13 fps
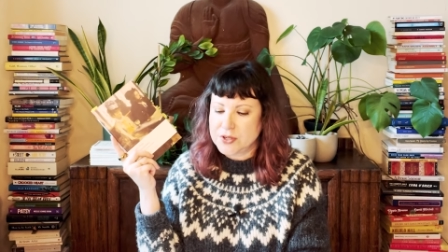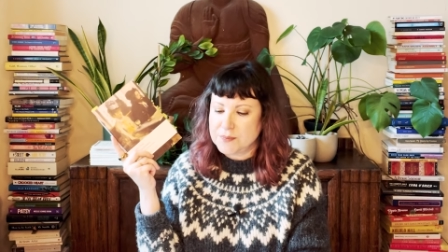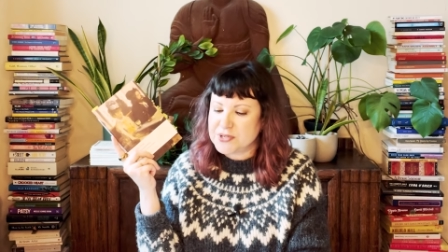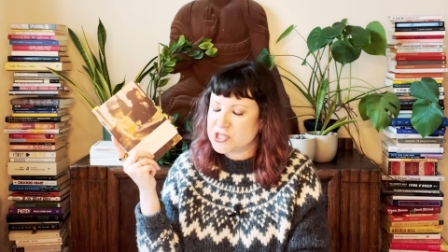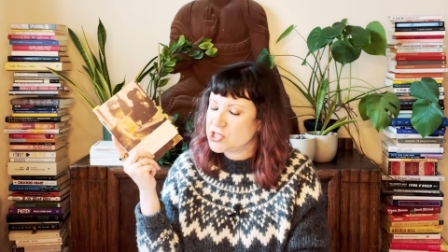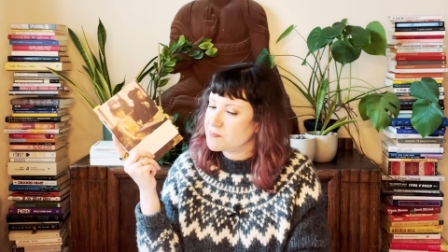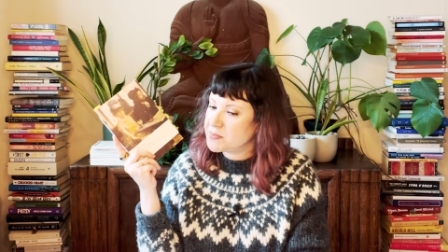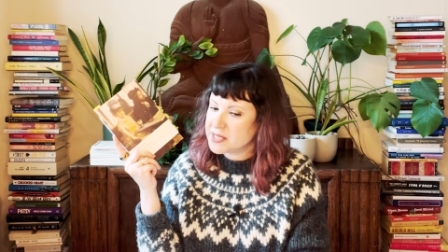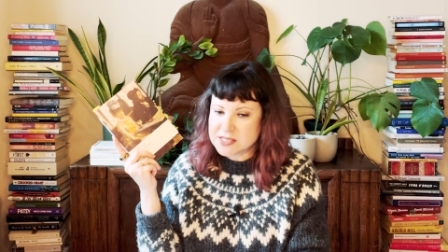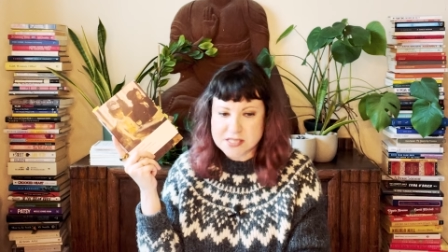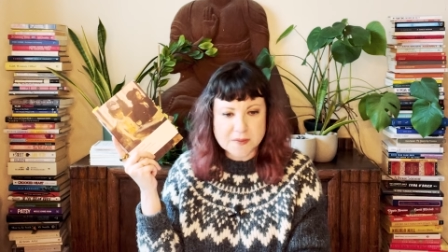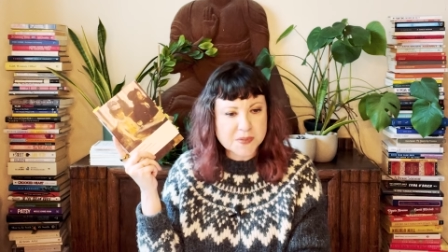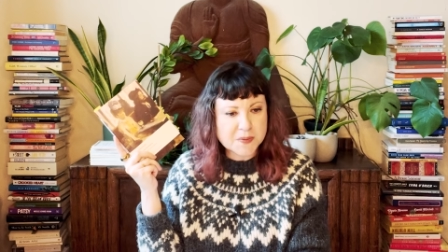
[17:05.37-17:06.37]
But she
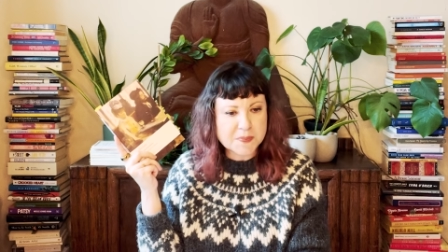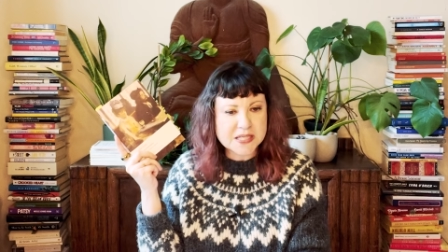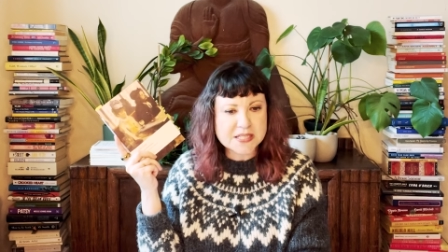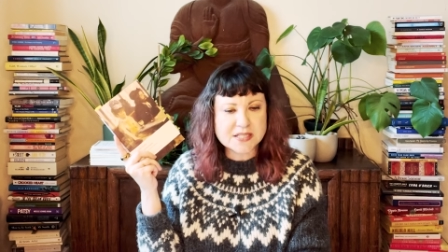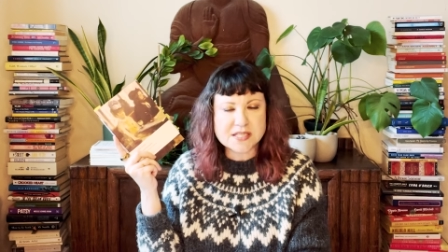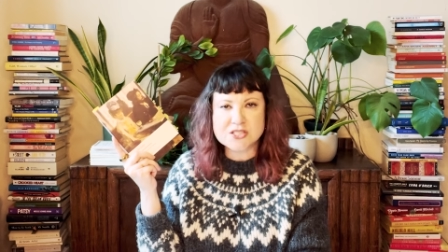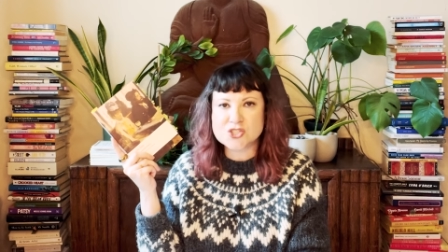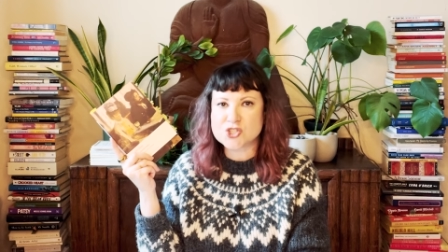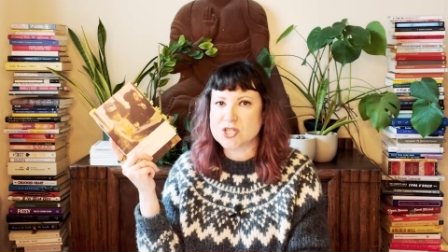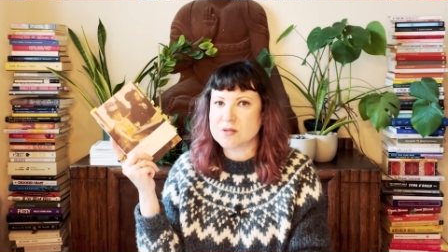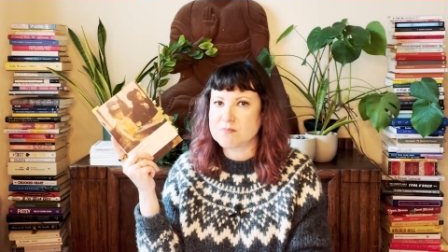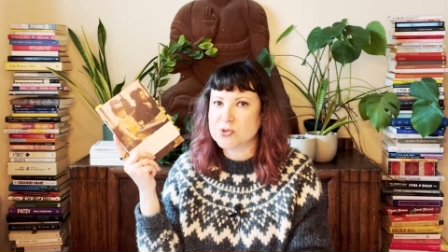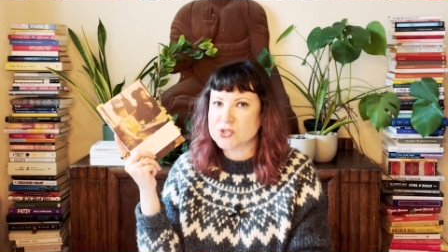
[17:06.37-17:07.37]
picks up the pieces,
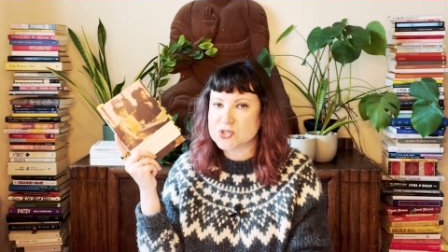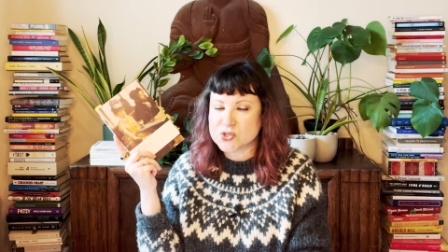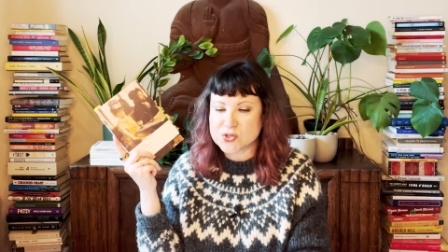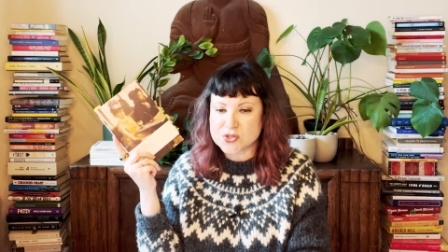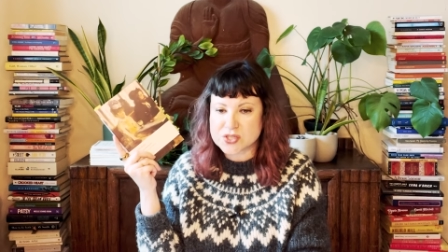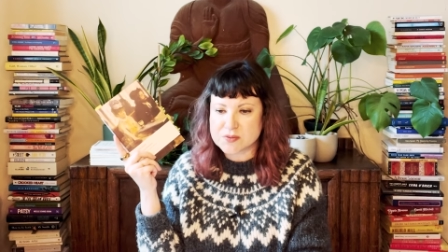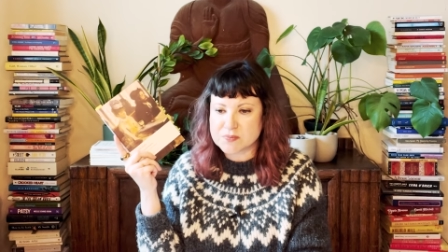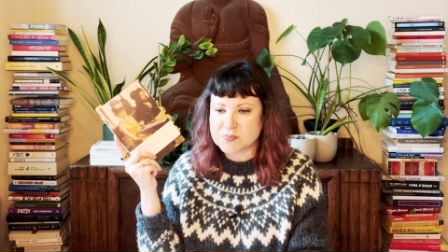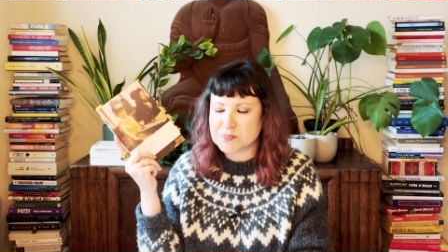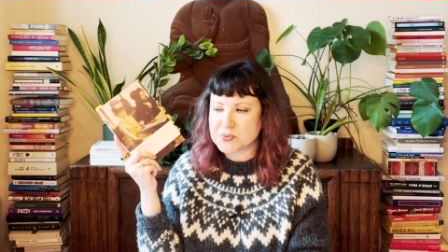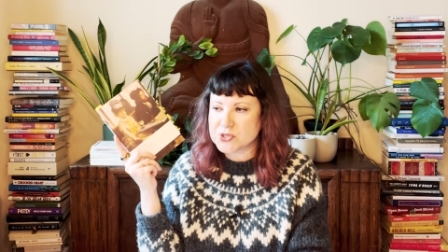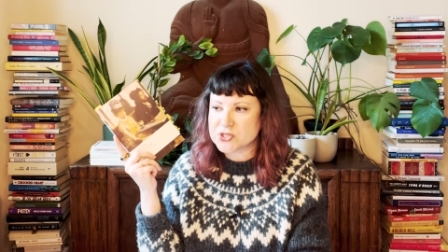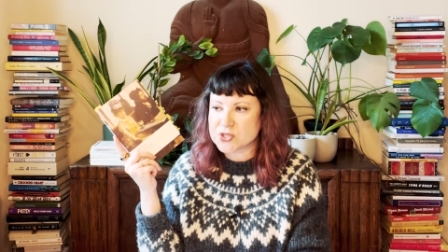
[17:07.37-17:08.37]
she puts her
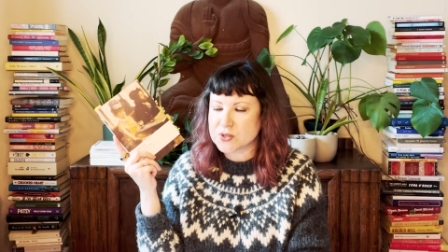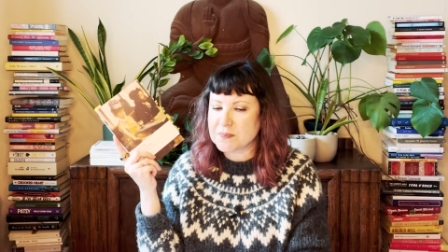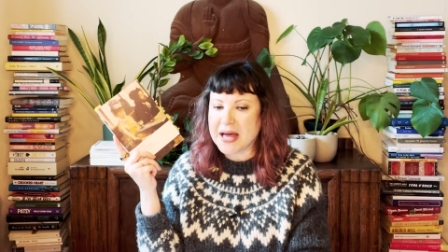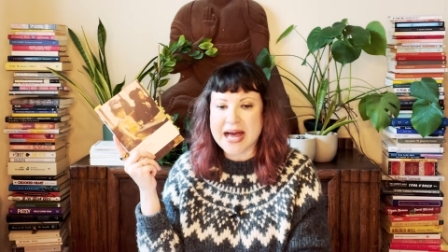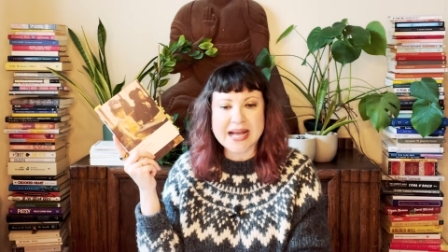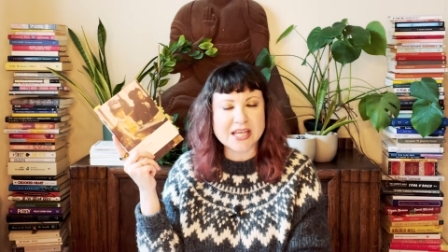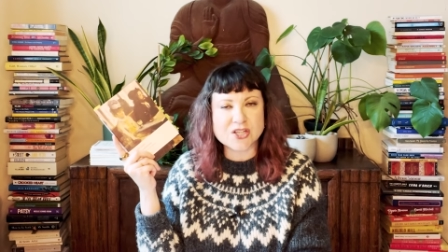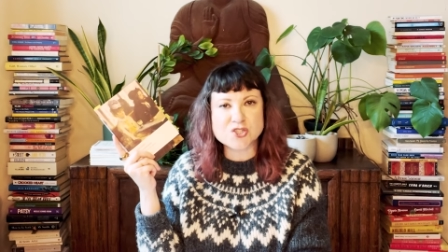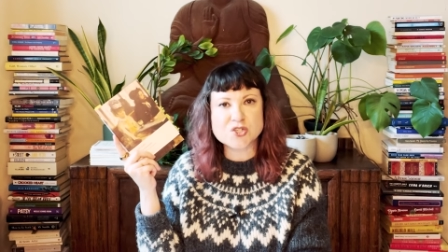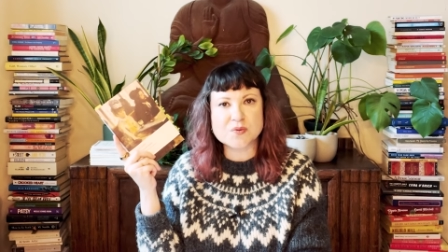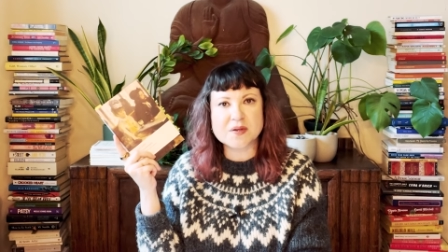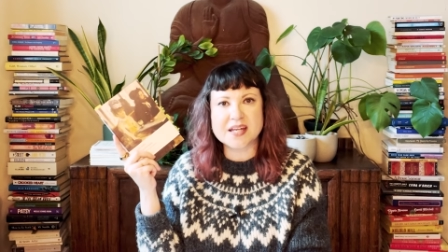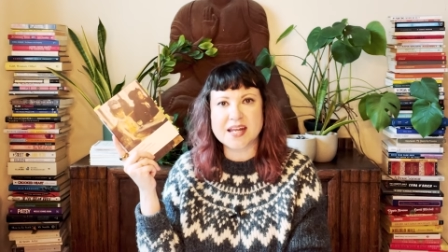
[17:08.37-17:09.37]
puts her back
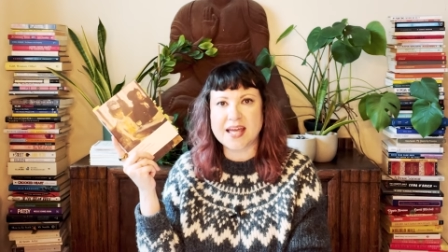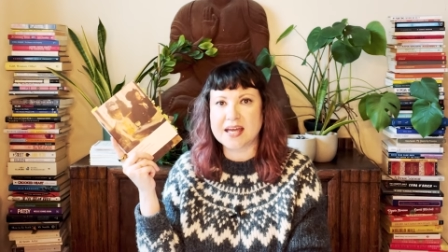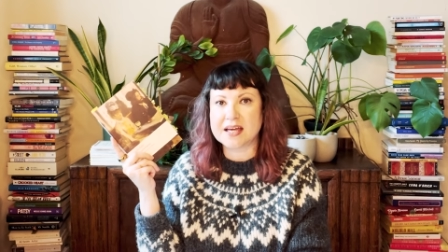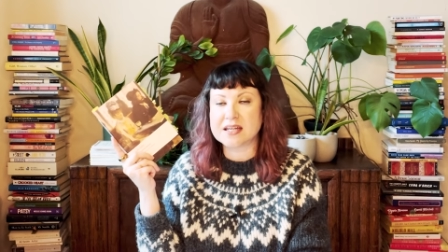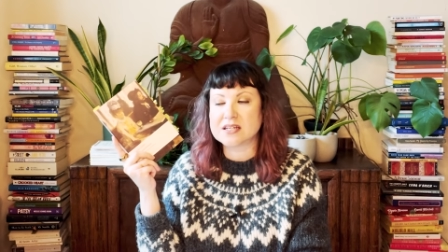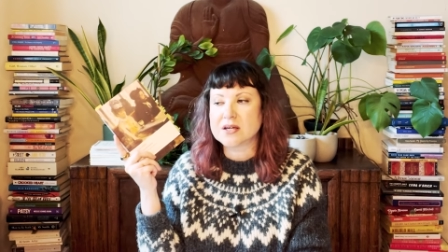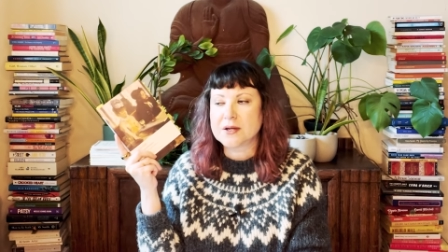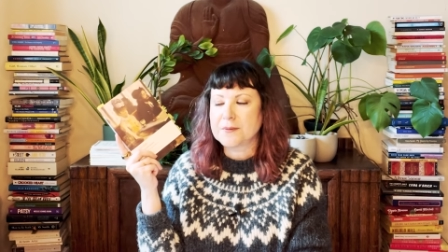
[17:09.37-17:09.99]
into it, and